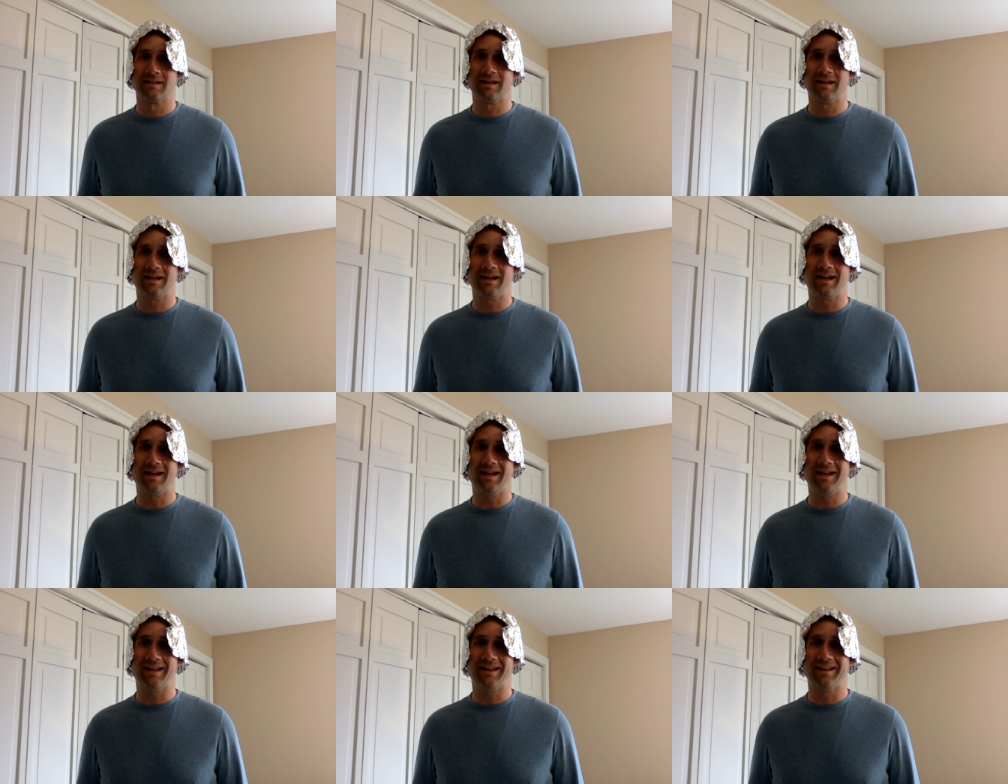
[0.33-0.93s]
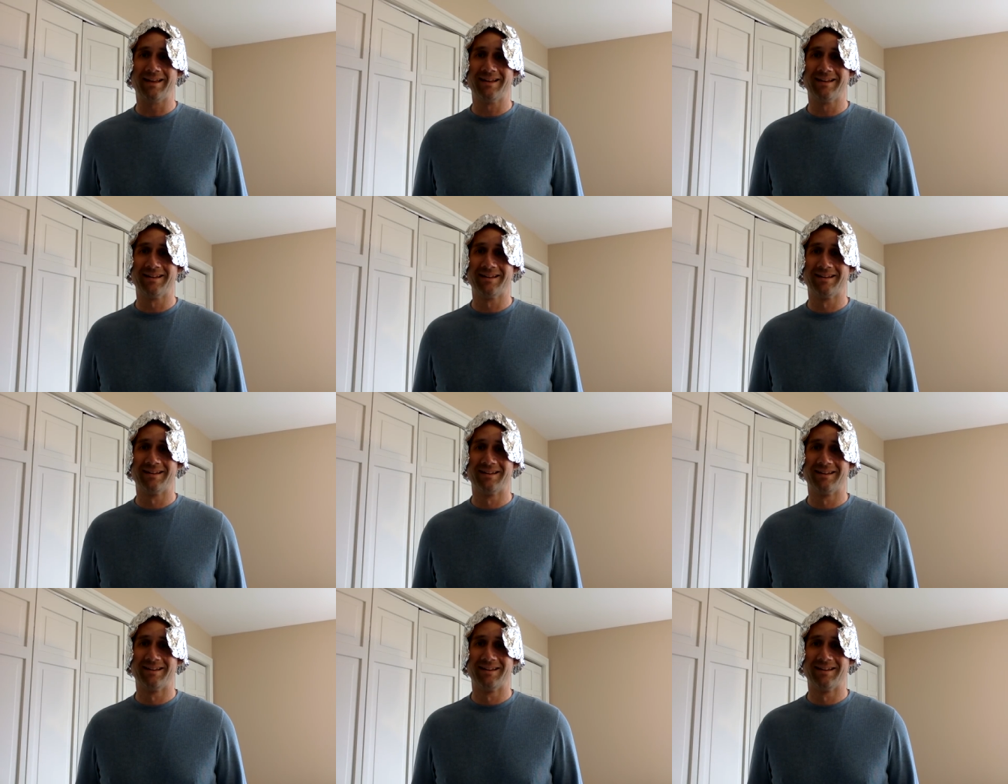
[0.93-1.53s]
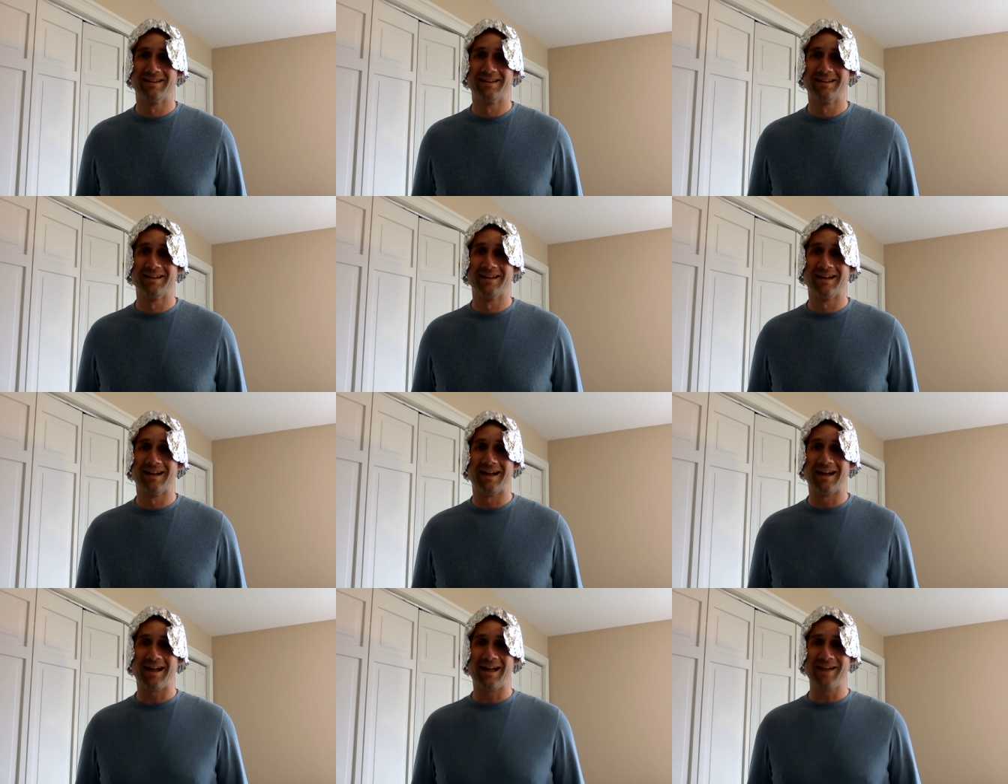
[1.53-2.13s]
Hi,
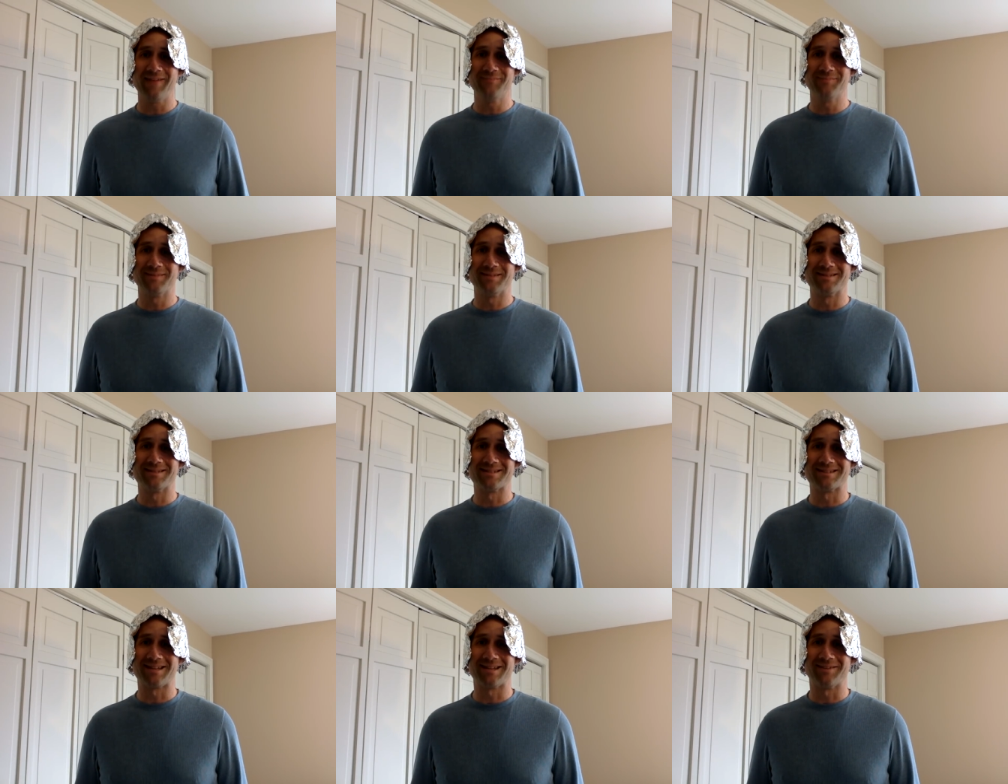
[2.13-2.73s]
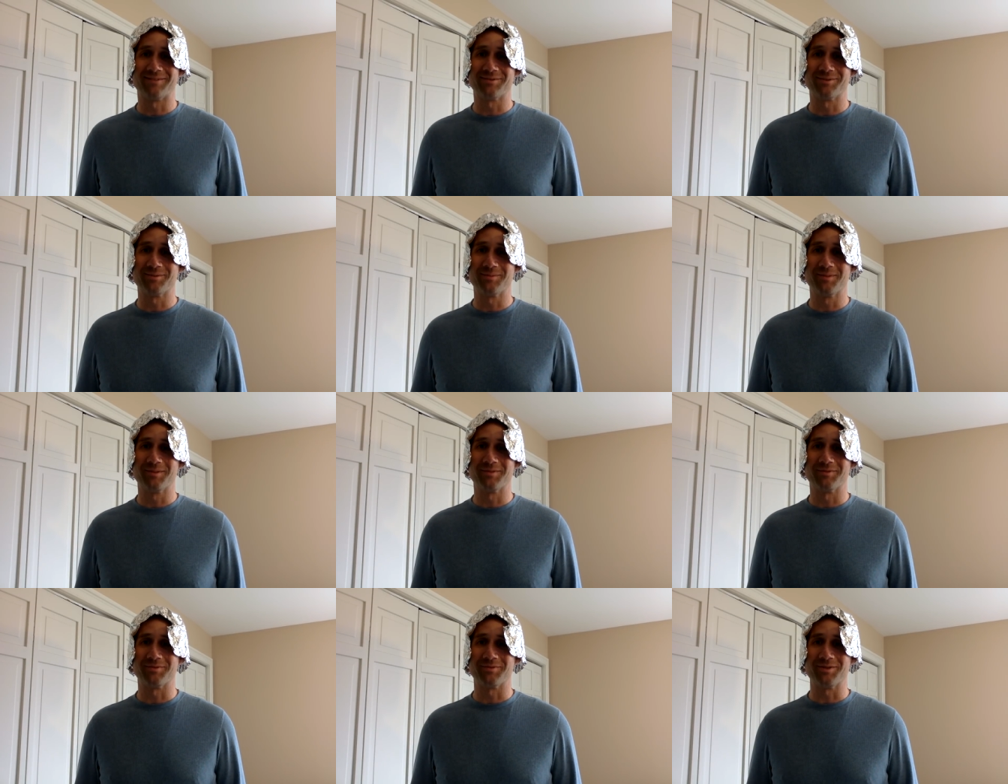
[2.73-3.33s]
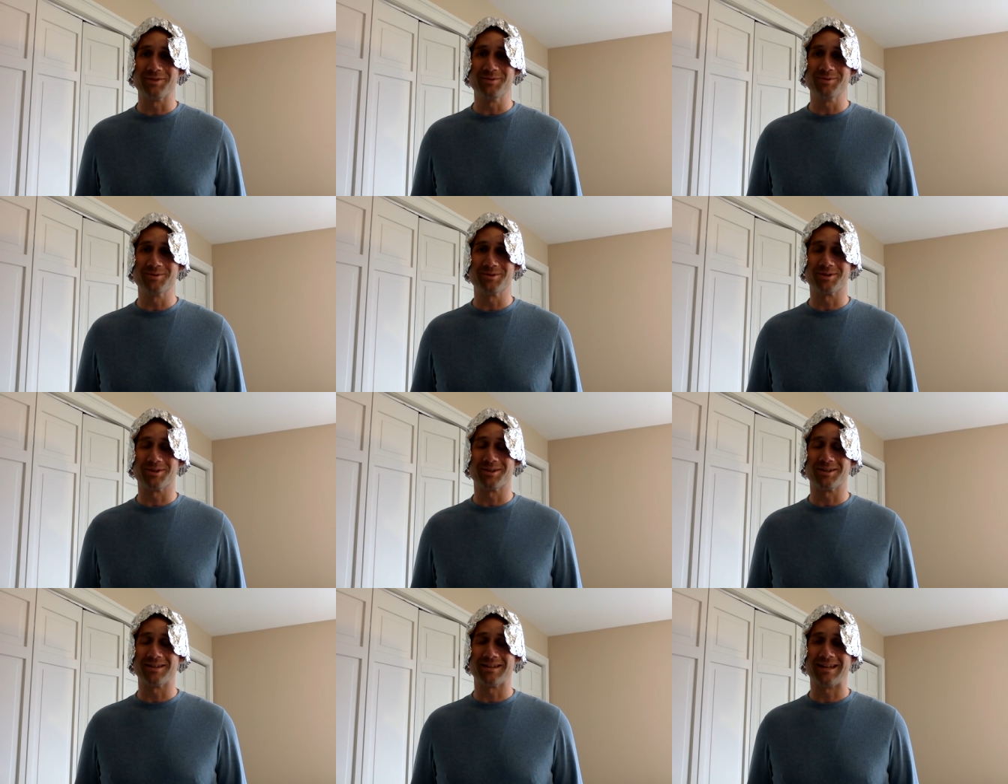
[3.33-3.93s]
I've been sent from the
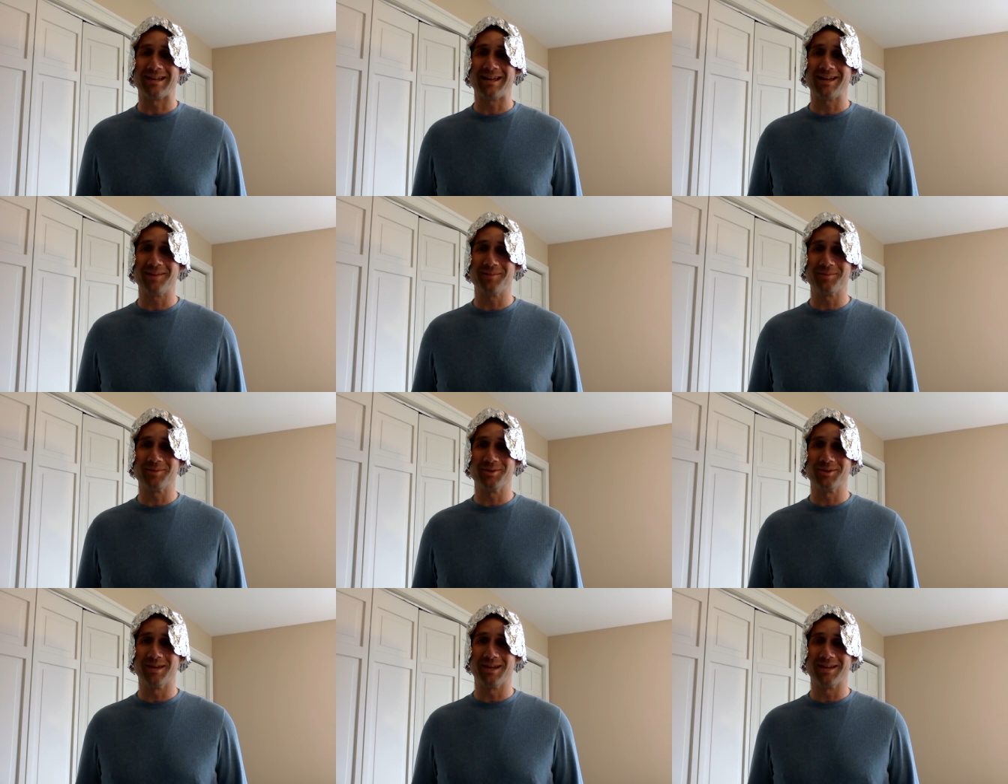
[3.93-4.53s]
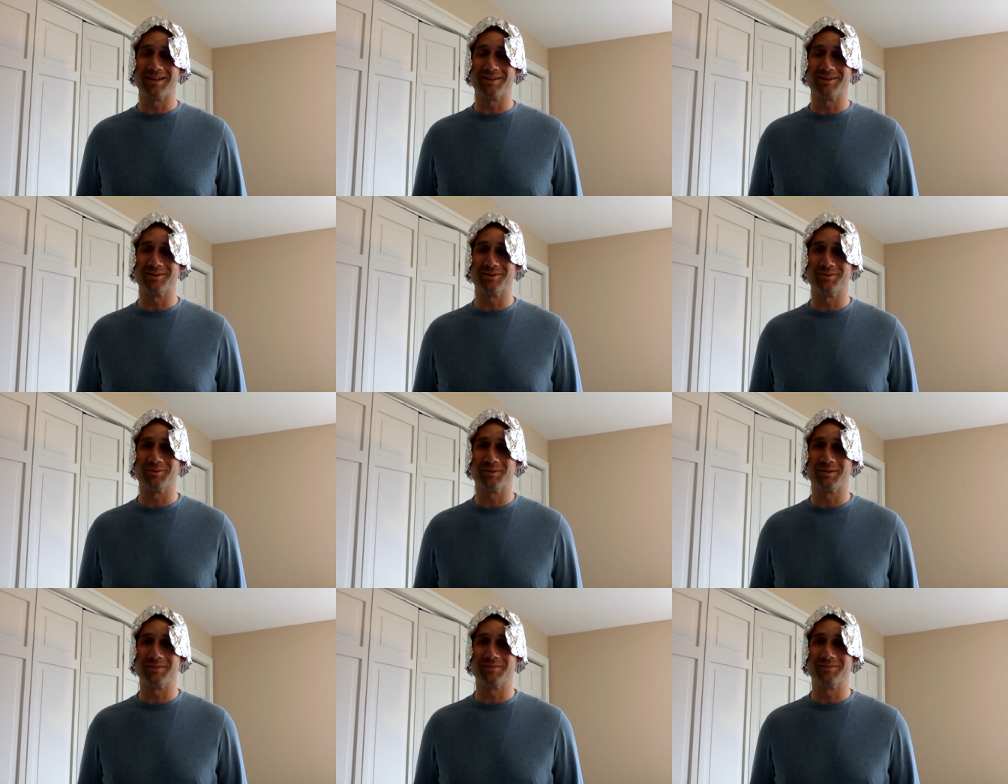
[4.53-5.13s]
future to help you get your twin